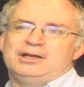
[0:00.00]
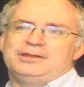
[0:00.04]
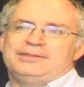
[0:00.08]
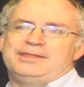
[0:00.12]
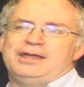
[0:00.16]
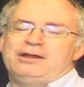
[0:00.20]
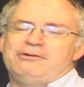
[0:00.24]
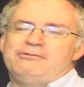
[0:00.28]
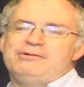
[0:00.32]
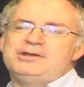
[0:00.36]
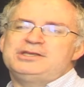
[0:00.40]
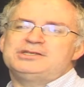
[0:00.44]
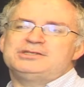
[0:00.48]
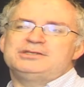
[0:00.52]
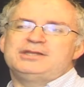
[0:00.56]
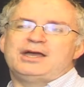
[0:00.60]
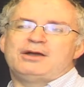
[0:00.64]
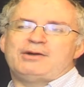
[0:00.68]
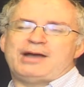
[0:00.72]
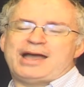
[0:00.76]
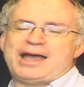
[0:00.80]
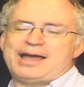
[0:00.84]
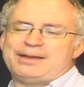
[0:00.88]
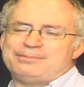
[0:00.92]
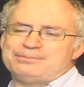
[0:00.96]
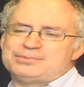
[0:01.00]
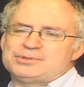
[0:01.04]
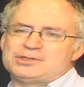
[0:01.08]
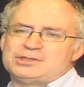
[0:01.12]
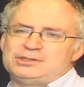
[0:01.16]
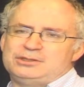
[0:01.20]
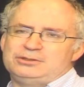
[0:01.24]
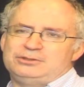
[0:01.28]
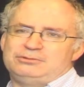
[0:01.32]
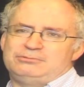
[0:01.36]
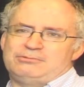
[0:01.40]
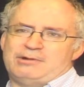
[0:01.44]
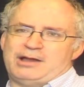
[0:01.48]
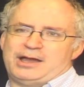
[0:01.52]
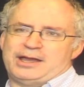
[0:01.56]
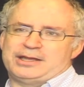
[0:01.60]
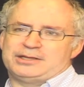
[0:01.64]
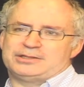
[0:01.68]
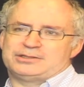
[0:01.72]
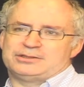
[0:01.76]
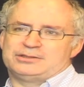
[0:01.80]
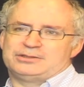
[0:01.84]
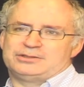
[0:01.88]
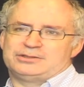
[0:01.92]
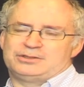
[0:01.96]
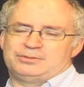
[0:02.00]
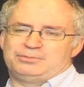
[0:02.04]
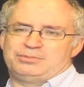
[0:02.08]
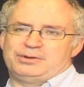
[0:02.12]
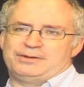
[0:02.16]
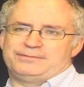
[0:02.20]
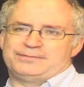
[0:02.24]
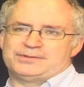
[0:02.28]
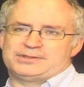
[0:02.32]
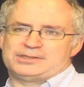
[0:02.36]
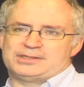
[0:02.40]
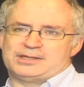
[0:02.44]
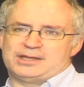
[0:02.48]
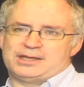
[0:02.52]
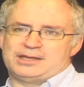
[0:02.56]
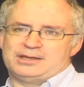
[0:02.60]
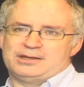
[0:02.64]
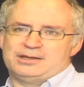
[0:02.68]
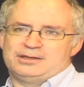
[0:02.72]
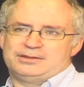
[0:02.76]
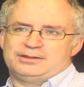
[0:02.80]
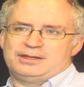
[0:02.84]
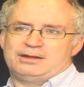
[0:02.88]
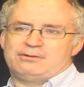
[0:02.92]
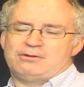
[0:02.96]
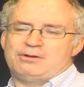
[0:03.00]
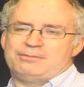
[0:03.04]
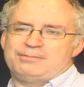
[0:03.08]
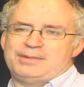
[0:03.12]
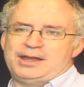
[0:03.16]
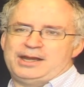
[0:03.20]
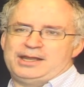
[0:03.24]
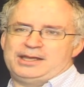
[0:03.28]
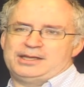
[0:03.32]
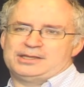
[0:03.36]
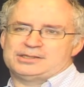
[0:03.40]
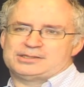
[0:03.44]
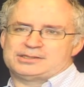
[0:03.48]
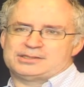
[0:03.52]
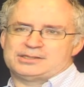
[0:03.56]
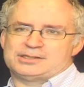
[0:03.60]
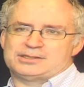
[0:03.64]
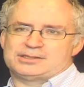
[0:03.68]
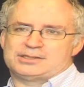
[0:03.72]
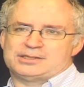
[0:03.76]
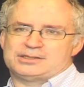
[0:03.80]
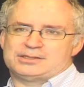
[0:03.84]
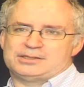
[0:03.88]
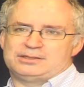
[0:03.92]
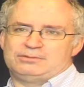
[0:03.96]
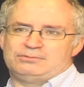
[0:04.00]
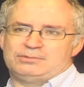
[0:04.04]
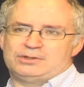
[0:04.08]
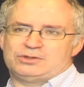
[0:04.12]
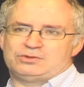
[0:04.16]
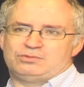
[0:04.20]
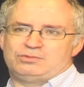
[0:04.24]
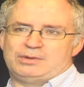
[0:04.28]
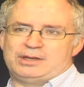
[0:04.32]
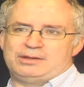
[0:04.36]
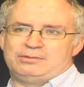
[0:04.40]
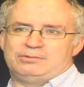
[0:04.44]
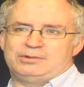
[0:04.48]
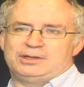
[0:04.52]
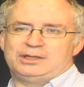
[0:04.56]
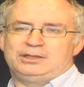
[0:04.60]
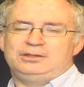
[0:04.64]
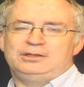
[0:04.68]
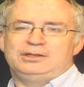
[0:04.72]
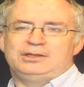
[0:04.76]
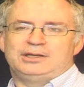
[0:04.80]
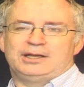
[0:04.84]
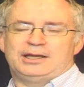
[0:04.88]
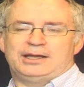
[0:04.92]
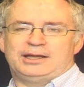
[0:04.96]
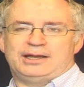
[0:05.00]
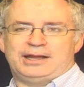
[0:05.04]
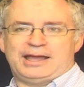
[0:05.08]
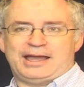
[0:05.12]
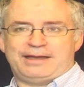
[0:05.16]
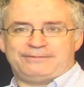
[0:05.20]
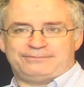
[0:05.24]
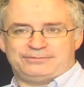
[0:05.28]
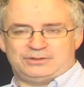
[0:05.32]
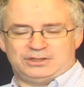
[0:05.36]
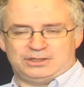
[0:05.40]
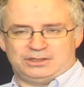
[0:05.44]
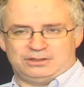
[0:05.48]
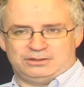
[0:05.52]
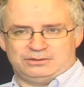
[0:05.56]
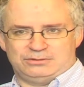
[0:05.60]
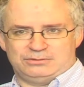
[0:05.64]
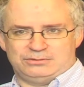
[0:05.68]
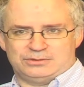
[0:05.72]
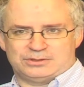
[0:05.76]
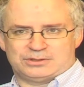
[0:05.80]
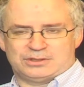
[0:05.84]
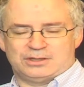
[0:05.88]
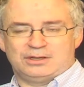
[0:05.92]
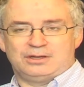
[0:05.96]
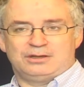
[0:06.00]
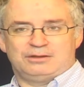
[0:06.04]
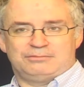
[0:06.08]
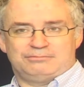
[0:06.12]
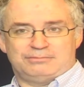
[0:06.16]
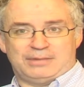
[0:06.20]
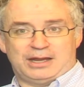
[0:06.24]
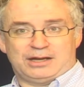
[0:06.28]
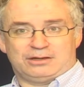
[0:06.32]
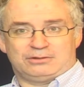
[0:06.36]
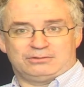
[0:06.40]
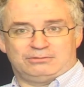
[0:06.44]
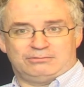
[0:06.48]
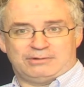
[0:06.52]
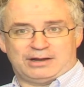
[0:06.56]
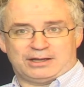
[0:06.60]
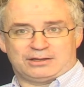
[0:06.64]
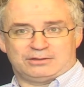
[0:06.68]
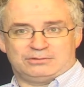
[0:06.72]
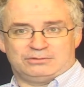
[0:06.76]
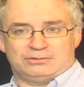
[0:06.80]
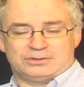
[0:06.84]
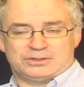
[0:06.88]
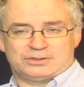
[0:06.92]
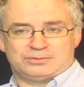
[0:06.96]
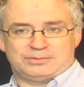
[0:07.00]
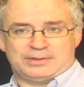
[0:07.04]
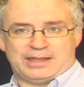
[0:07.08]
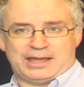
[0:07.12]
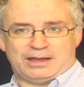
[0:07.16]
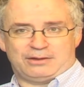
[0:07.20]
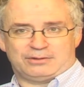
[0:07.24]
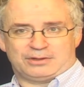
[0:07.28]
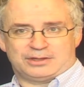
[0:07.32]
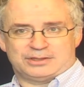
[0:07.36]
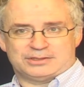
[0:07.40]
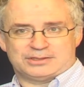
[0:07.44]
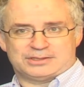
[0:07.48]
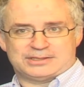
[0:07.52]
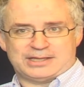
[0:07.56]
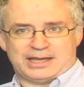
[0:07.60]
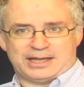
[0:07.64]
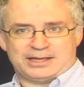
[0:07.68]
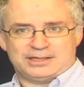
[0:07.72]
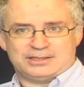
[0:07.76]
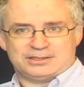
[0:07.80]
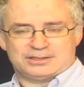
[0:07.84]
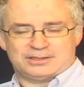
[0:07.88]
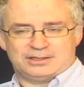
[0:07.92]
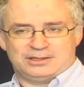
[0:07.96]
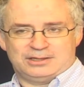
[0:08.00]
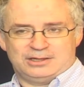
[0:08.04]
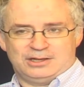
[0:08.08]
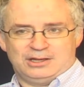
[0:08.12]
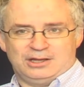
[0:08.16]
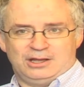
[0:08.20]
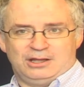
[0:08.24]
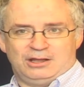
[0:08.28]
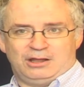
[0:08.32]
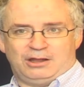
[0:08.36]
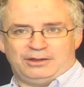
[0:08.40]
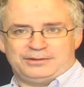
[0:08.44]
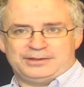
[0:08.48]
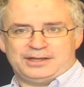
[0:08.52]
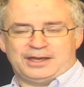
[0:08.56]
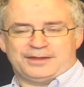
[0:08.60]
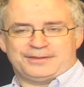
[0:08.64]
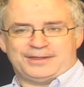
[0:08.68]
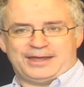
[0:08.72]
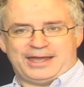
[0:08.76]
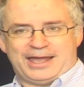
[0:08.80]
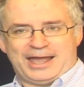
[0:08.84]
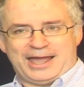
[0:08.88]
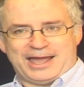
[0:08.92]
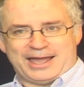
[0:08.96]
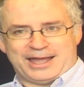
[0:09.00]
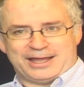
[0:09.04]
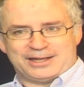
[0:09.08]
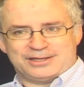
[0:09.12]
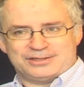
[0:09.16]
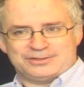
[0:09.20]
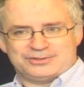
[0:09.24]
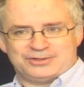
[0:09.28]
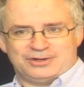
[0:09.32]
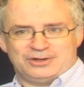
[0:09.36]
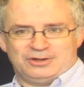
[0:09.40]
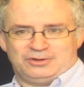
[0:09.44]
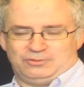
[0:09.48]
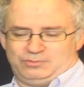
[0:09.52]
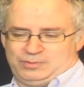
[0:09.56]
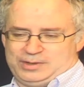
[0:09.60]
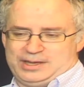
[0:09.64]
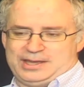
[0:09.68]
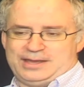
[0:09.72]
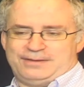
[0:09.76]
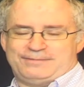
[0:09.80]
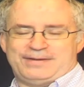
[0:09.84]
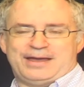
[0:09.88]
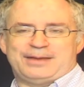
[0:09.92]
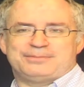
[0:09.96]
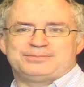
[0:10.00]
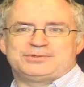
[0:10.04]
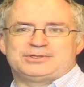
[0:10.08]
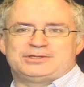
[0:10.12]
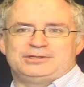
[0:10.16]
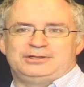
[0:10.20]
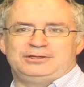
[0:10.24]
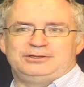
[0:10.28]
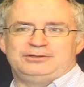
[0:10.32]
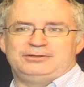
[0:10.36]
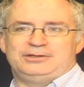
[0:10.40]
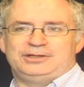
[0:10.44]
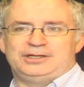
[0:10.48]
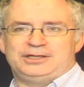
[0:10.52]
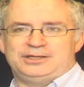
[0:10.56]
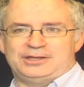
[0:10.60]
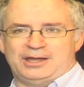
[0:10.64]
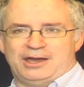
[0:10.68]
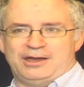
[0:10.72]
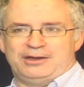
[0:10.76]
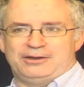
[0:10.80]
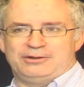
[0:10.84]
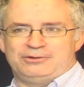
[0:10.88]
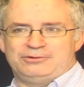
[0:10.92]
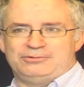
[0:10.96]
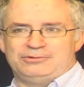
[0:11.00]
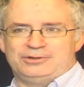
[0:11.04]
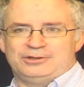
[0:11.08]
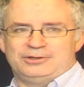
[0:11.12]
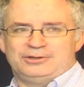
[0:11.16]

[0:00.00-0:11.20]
There is no absolute right to privacy. There are many instances in which we will and have to use medical records without consent. On the other hand, we have absolutely no